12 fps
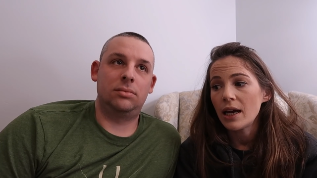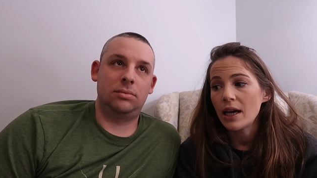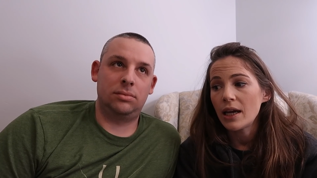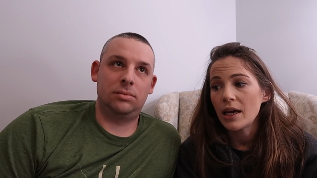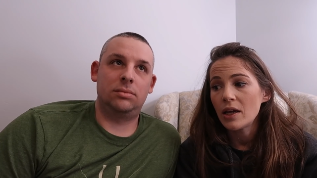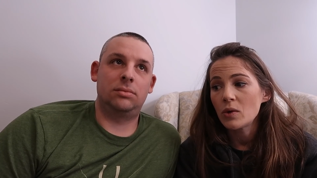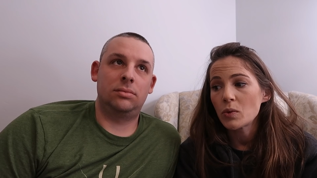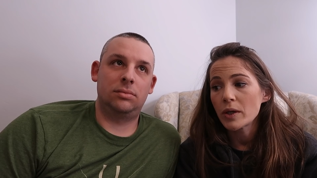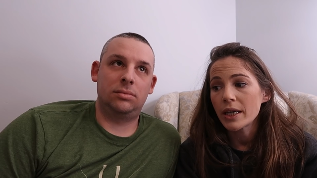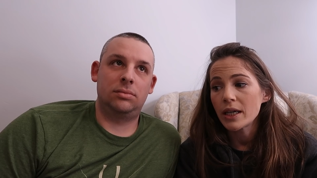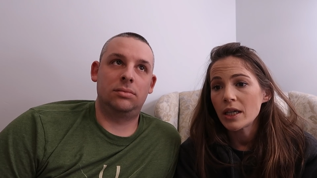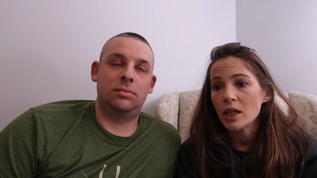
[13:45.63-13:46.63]
Speaker 1: and
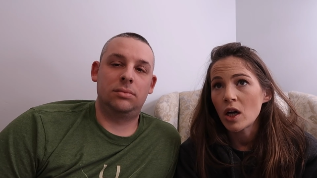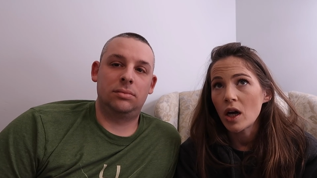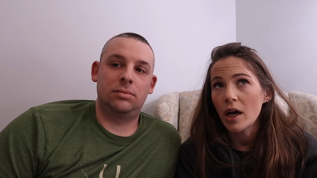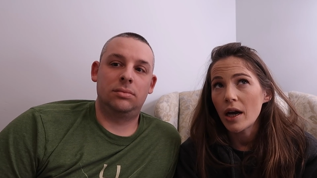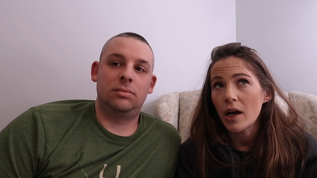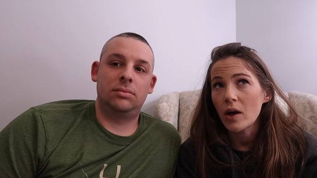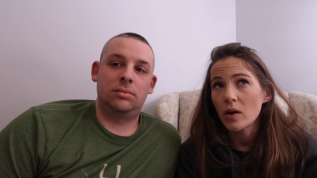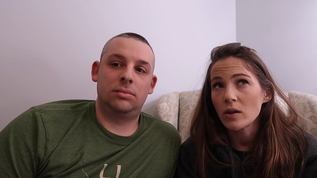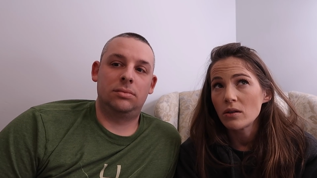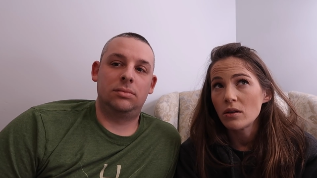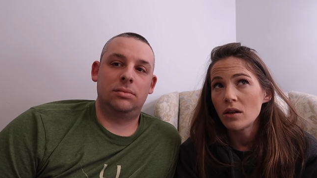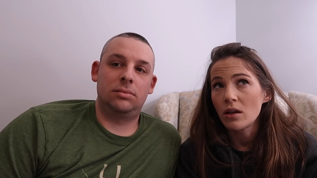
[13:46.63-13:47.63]
we're getting
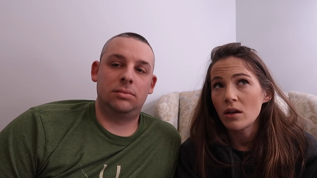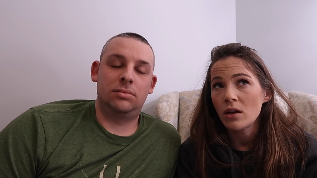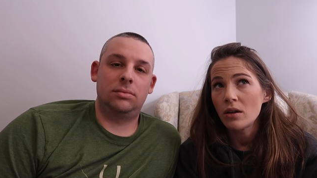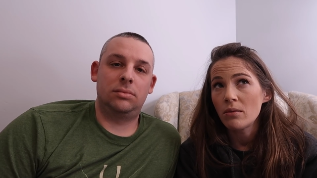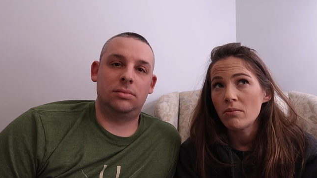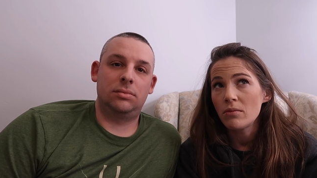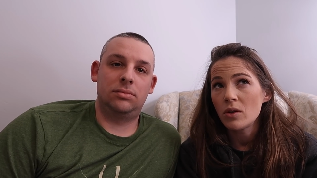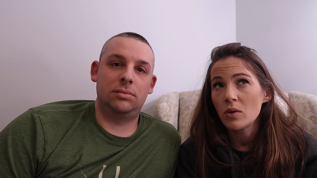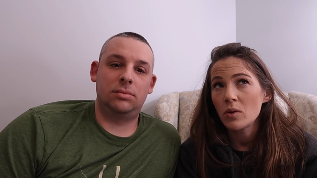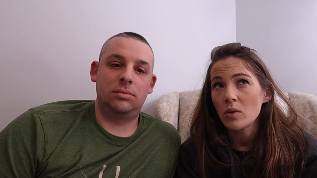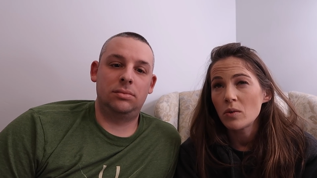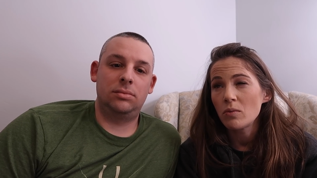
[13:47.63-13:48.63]
our lawn
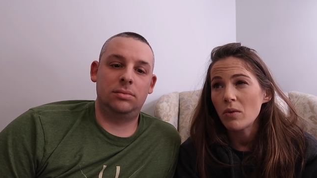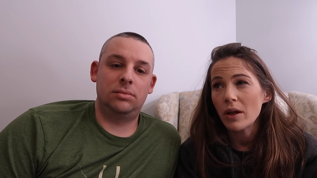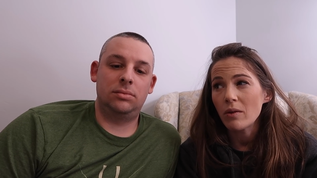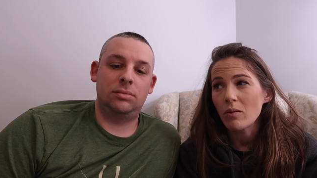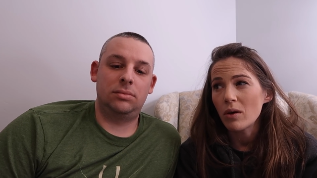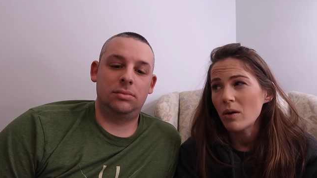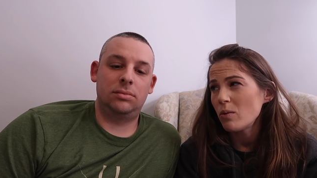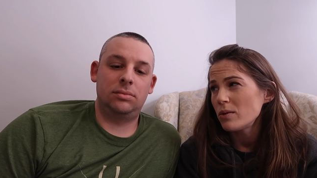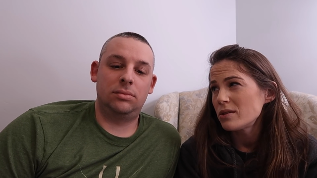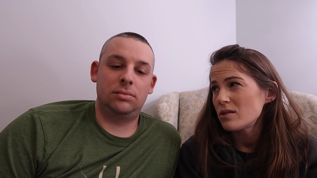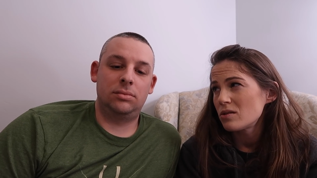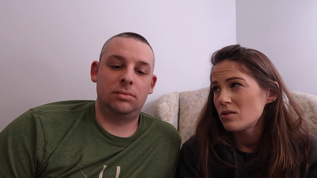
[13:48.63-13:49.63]
mowed like what,
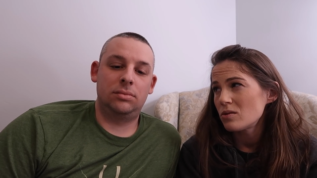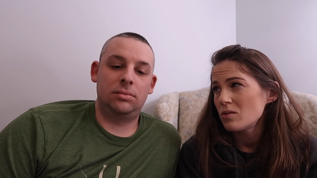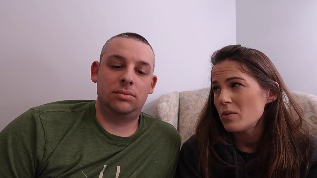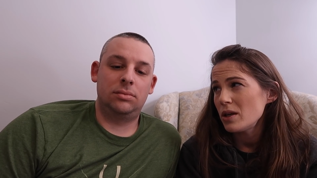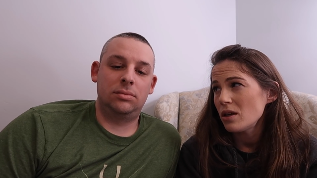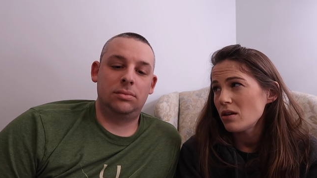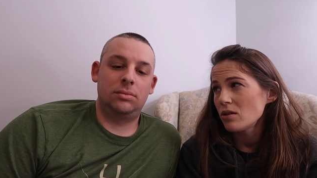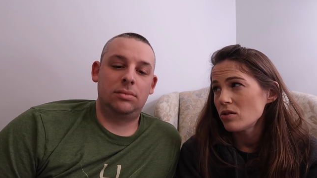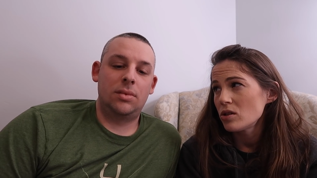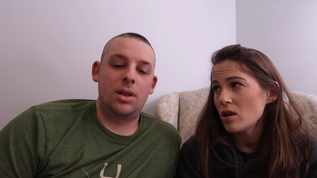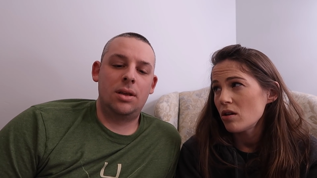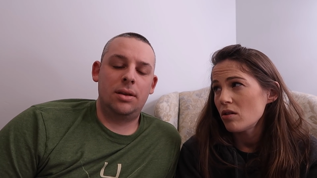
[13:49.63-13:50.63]
once a week or
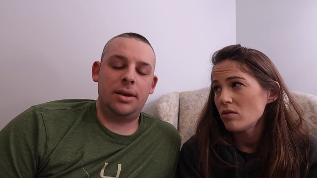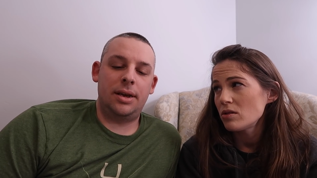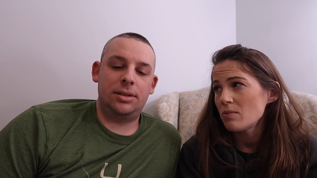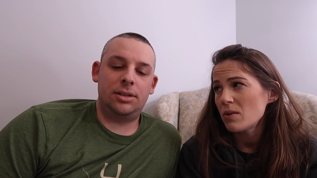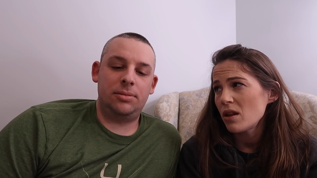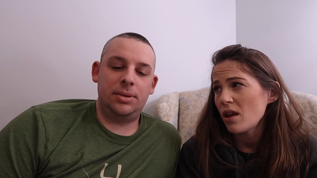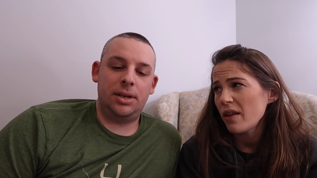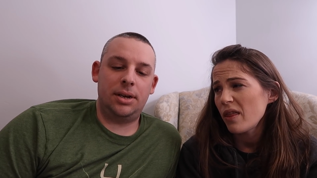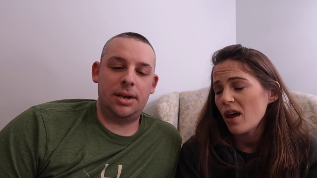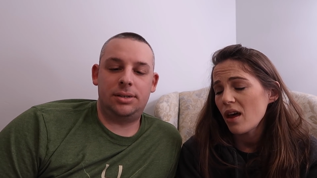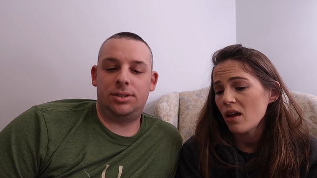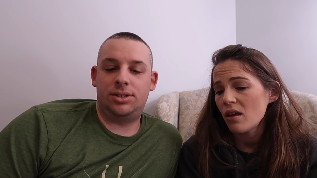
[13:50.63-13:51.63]
so?
Speaker 2: Yeah, it's gonna be
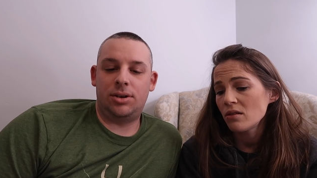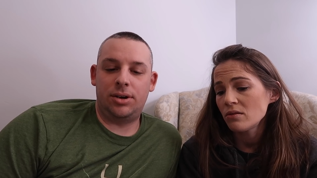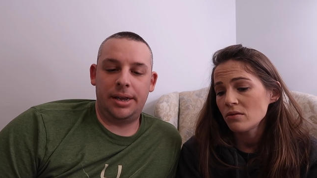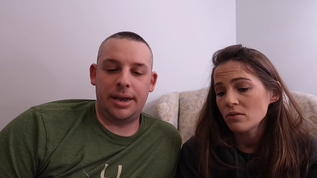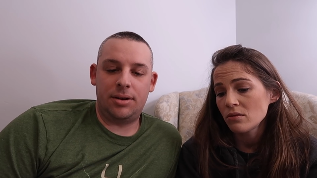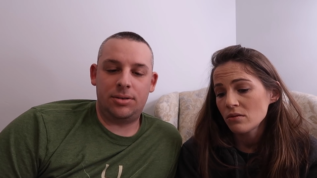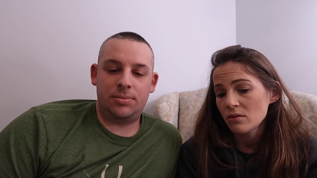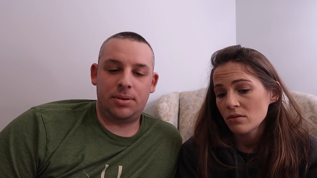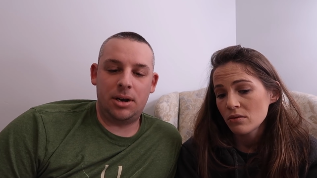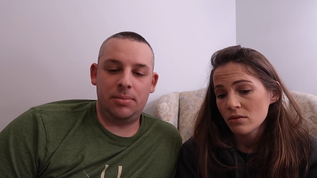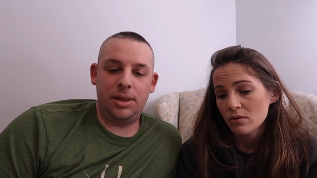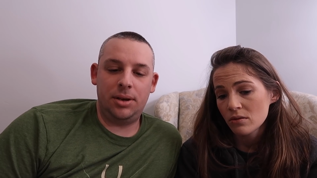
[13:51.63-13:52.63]
like, it's starting out, it'll
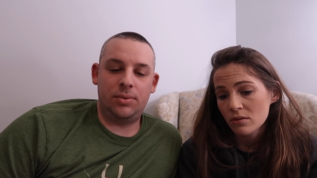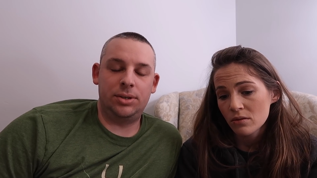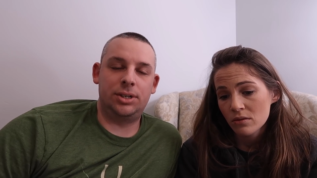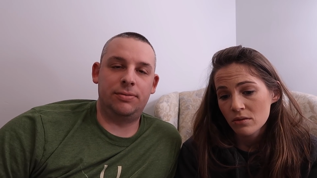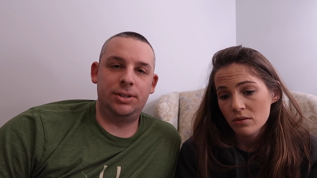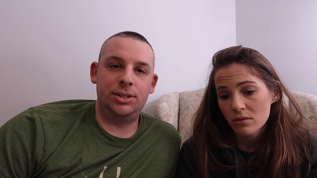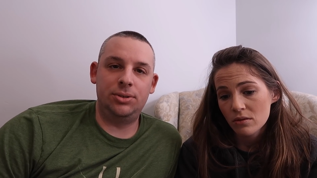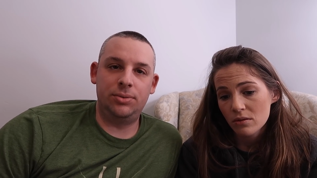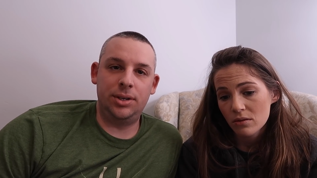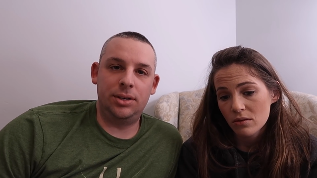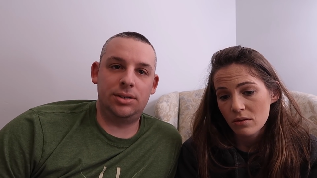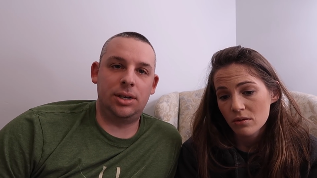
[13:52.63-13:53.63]
probably be like once every two
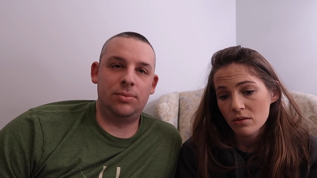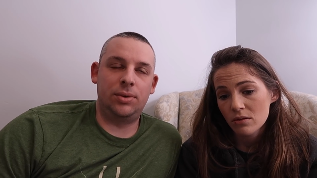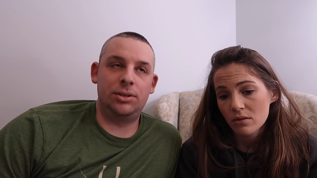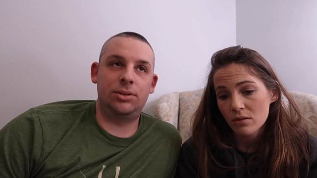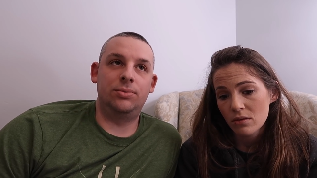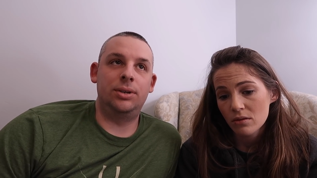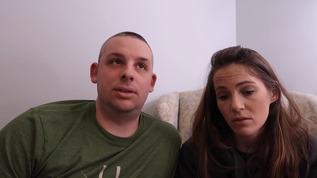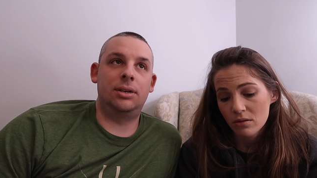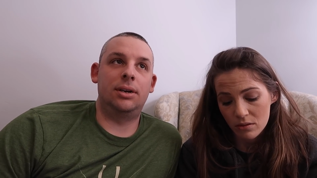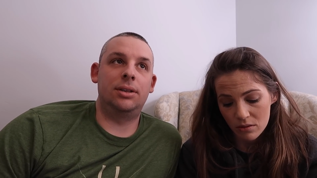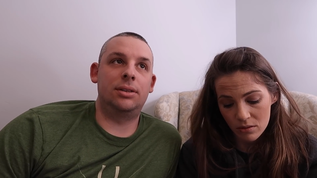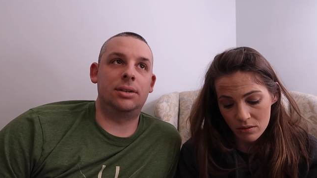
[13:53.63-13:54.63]
weeks, then once a week
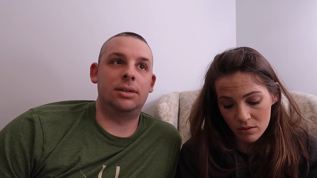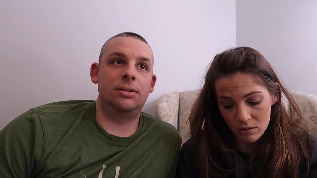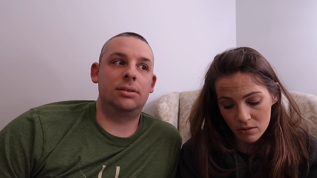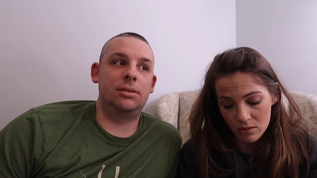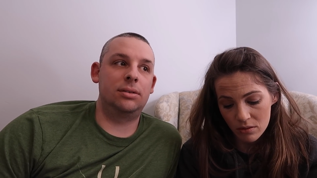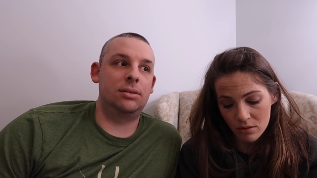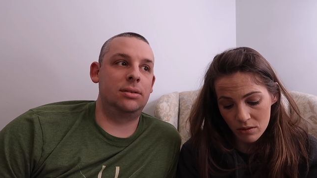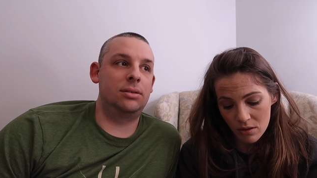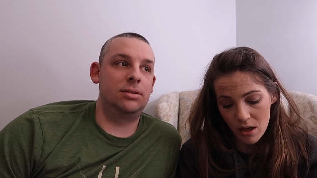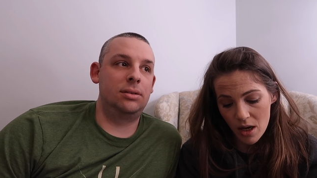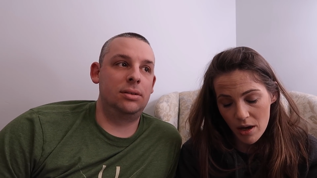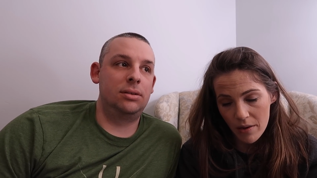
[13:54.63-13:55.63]
kind of thing.
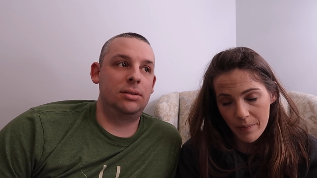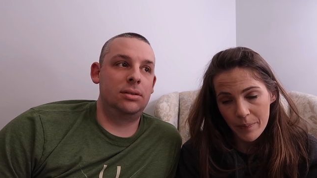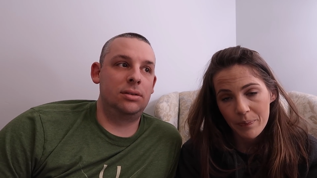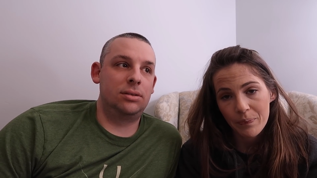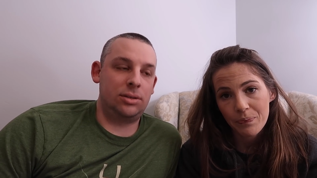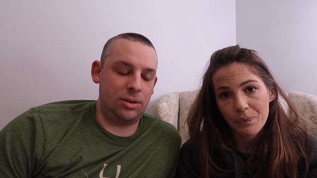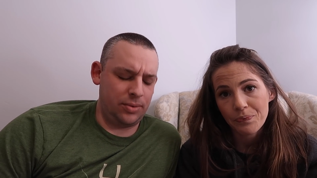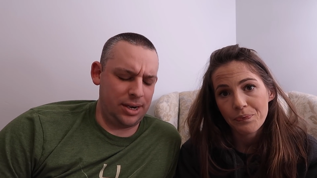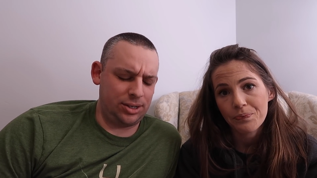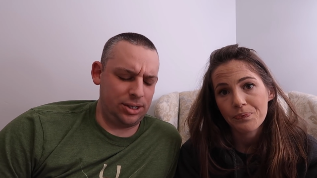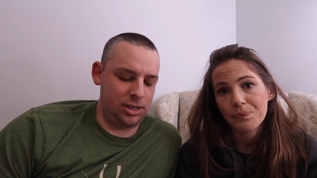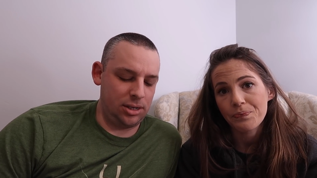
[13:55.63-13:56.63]
Yeah, so we actually